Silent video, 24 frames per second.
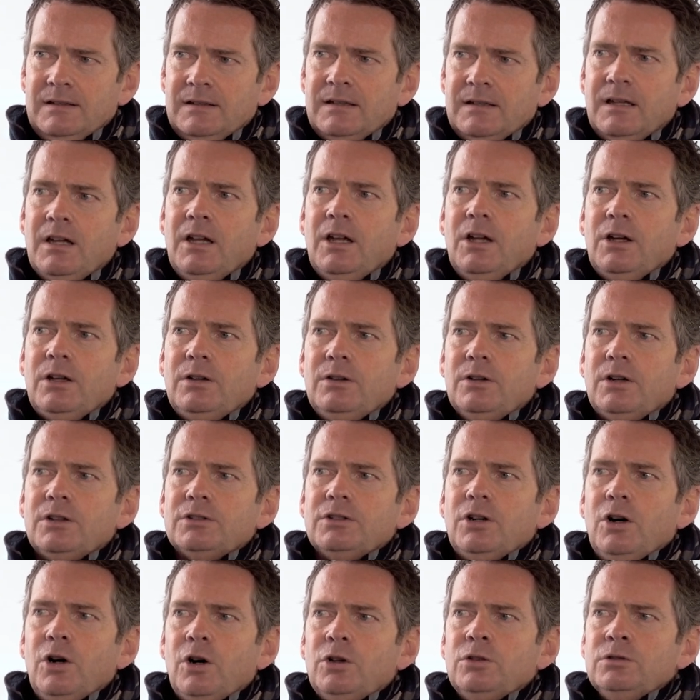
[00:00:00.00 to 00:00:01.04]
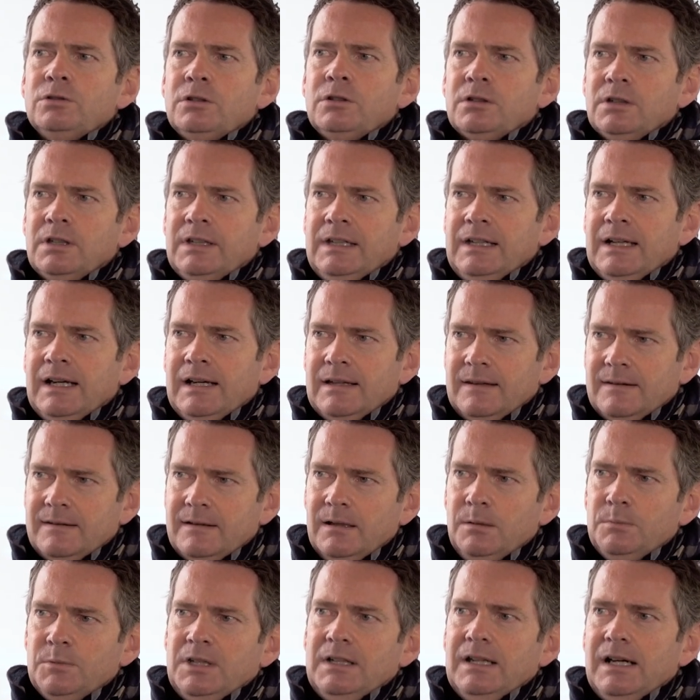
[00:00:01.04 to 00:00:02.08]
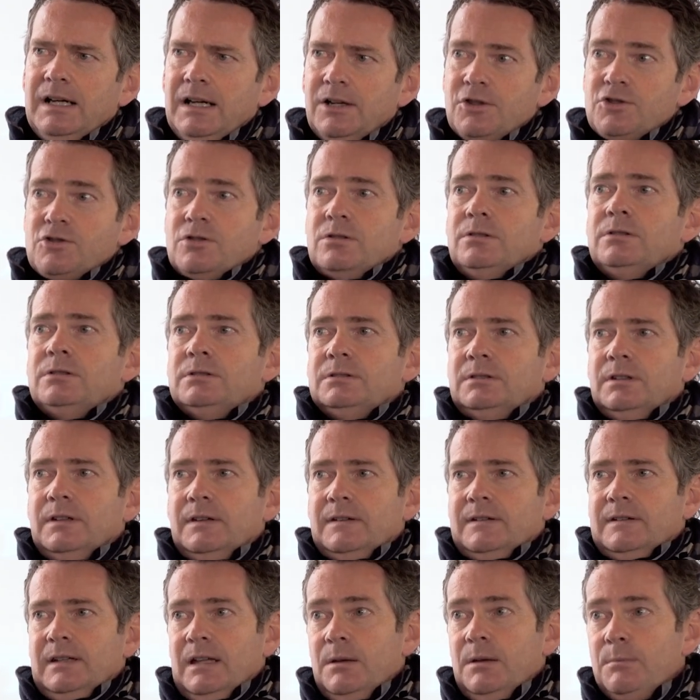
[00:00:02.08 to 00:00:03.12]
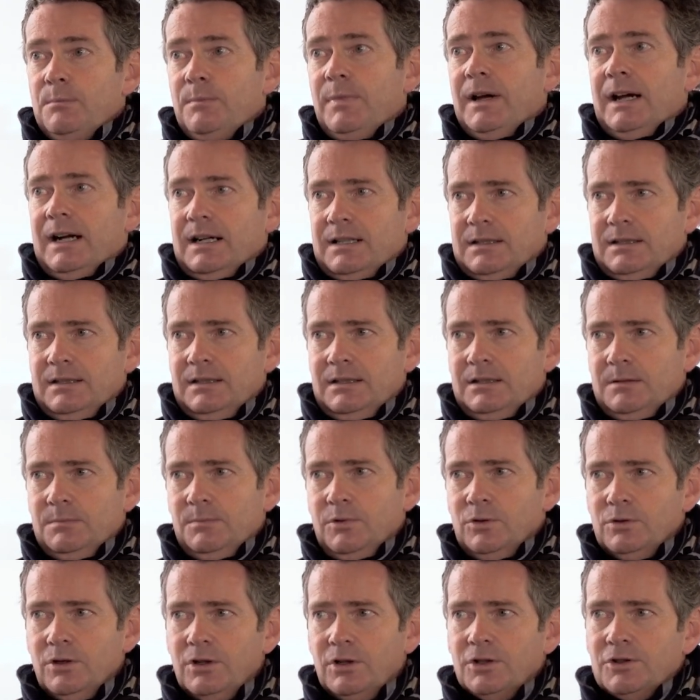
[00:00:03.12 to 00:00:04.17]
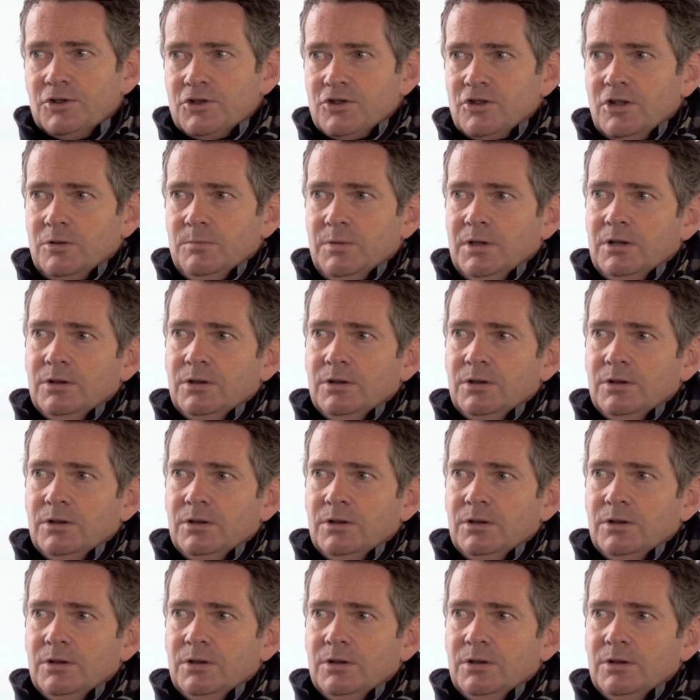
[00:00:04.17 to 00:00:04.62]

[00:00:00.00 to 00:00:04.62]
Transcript: And not only has somebody like Schroders impacted Blue Orchard,